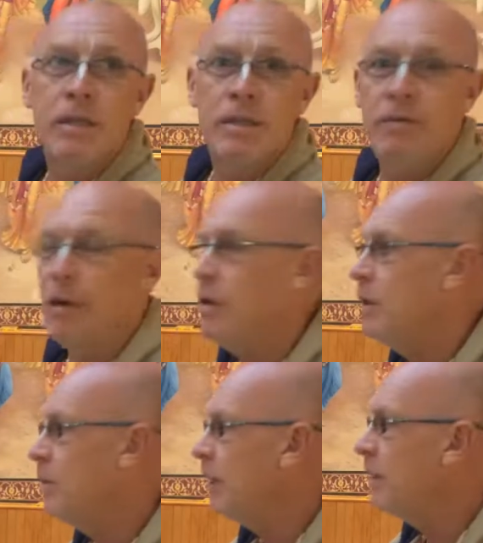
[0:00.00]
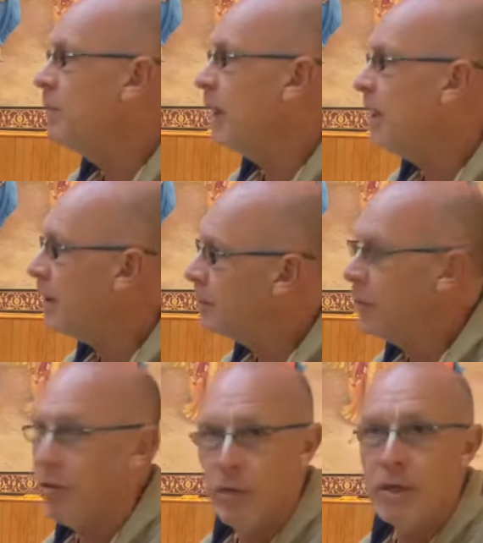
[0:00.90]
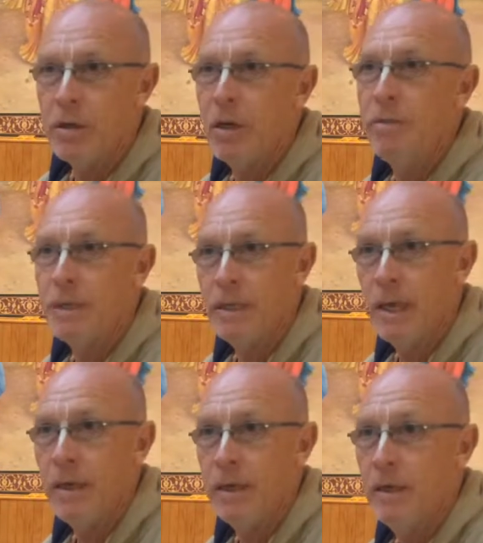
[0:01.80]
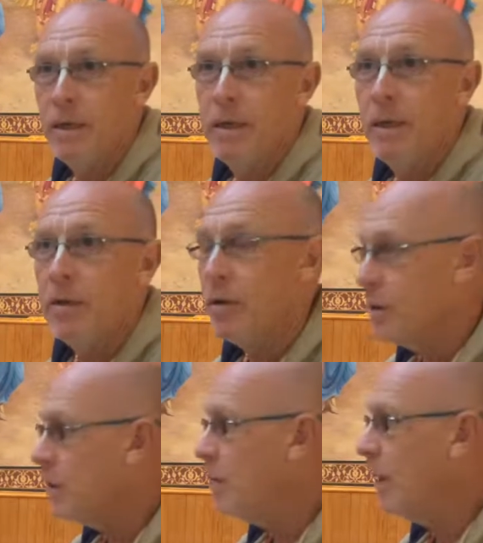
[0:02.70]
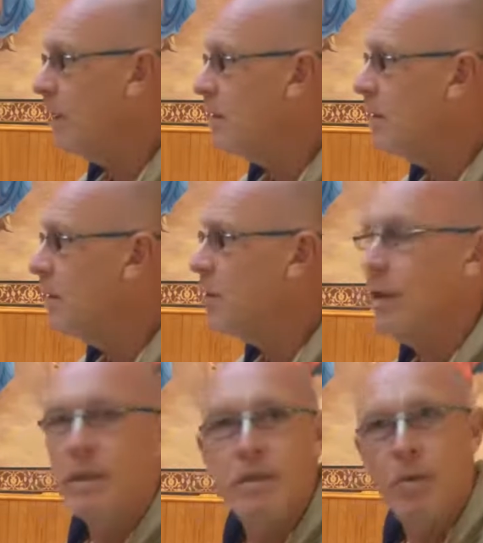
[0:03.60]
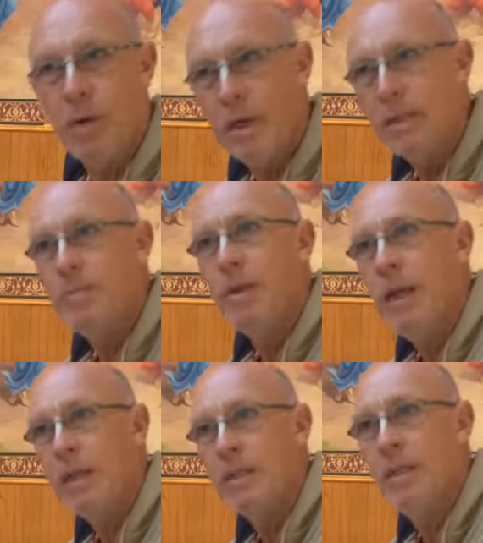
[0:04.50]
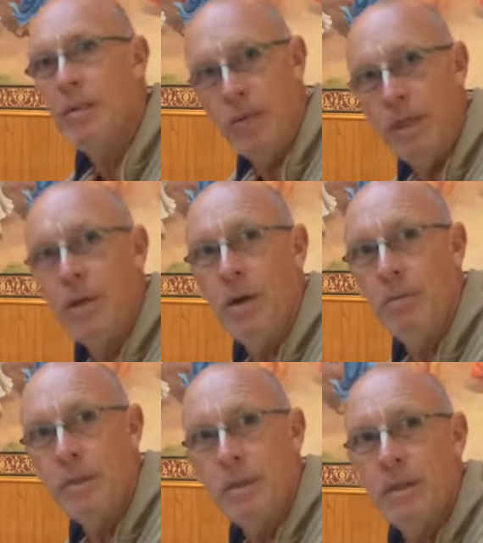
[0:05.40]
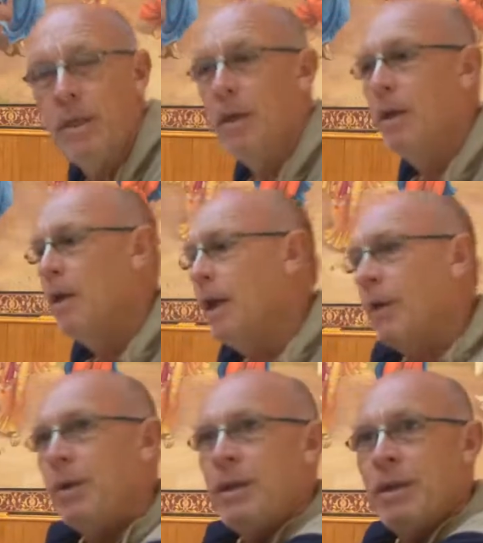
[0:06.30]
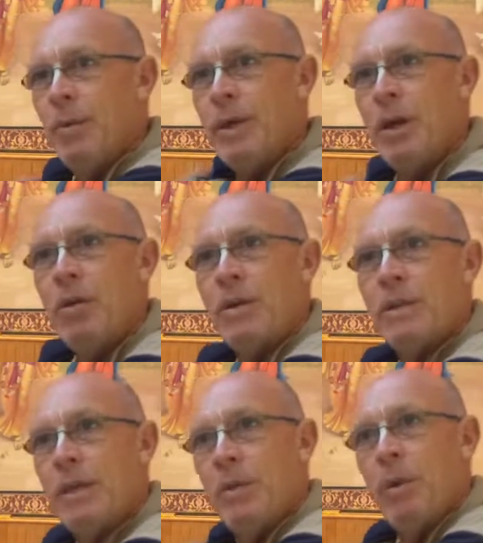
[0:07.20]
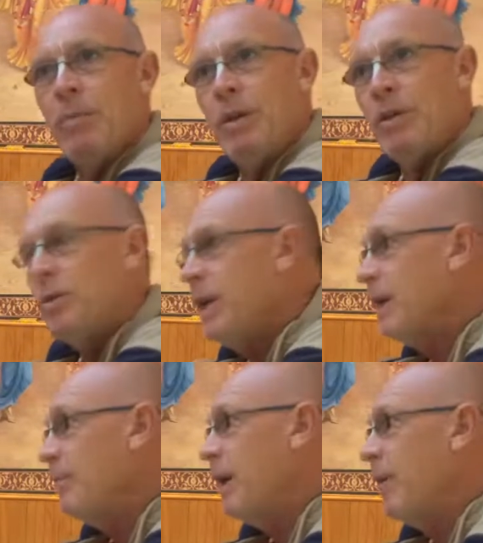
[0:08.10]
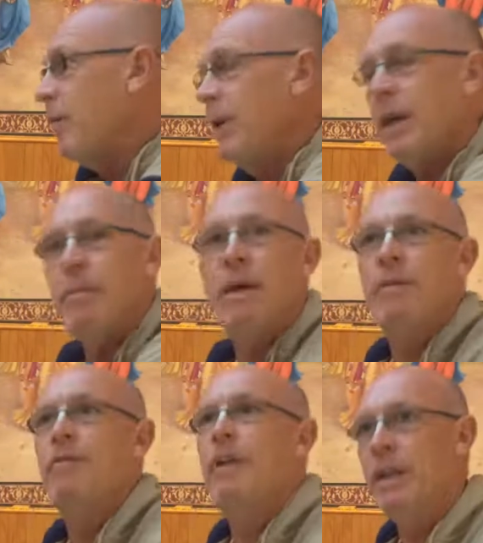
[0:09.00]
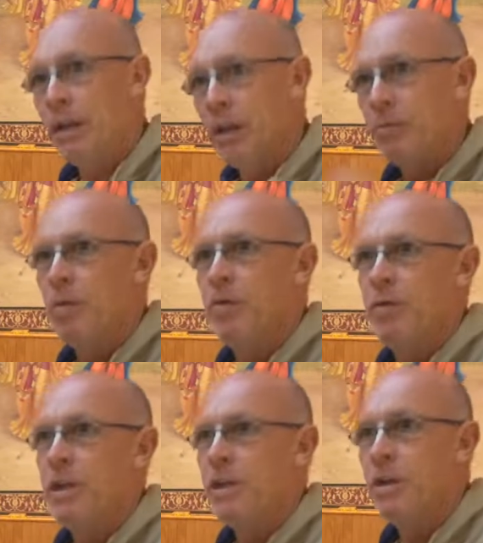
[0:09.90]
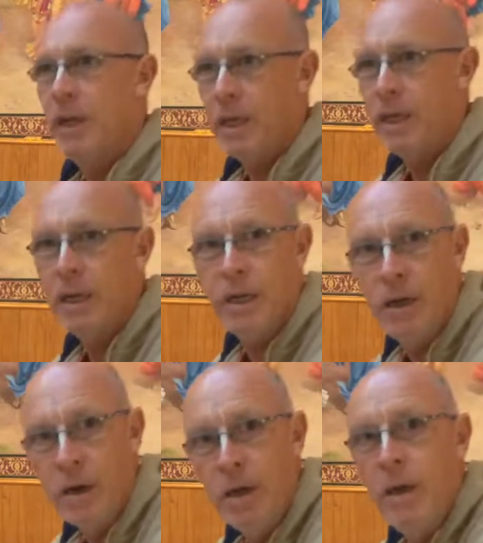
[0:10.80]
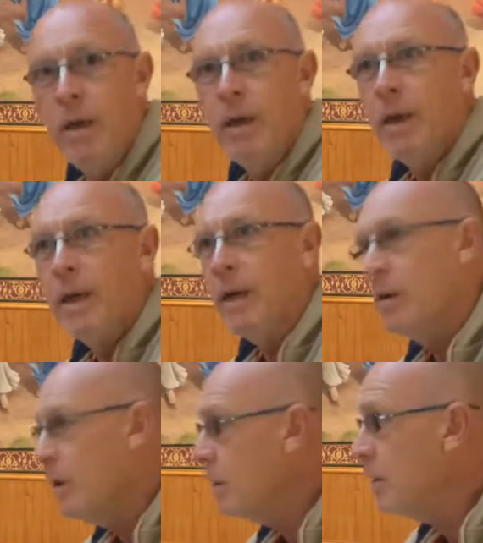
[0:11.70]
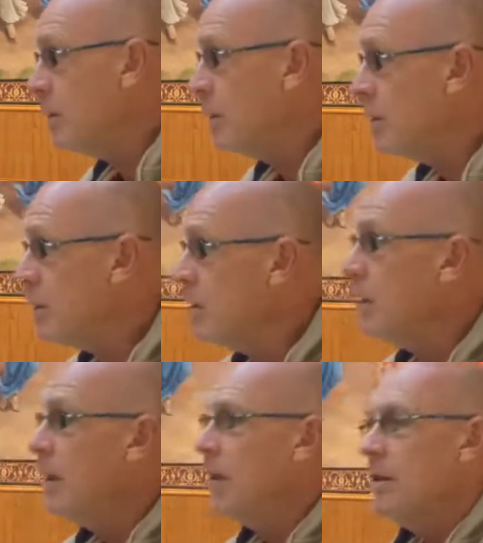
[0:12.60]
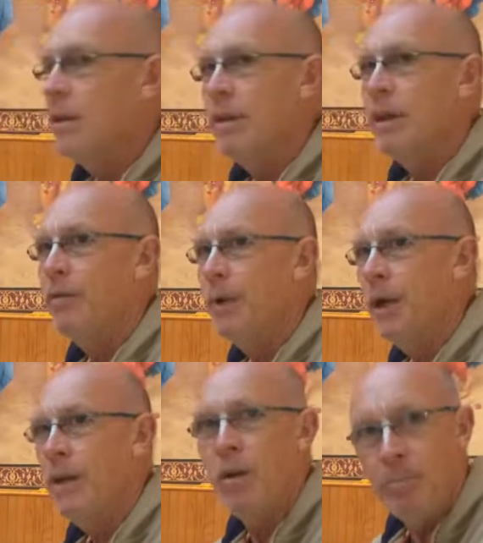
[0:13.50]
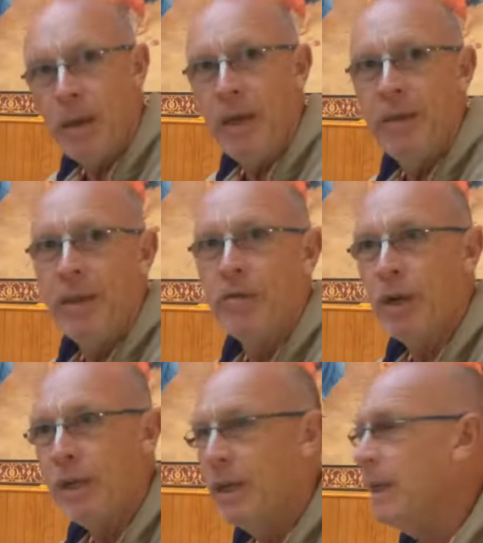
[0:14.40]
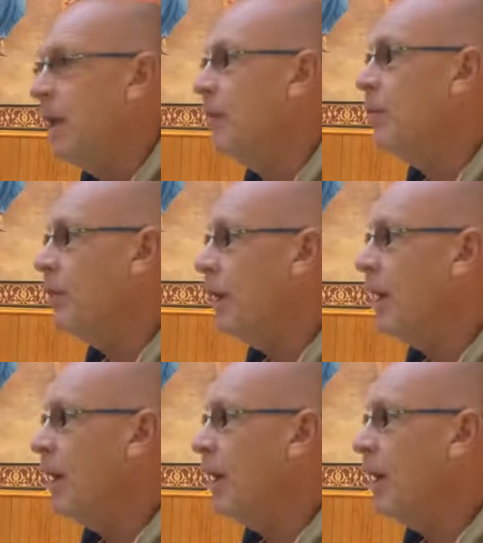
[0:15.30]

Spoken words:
as devotees we can bathe up to 3 times a day. Not just once, not just twice, but actually 3 times. And we notice that when we do take a bath, we come out feeling a lot more fresher and clearer in our consciousness. So that if we are not bathing regularly, and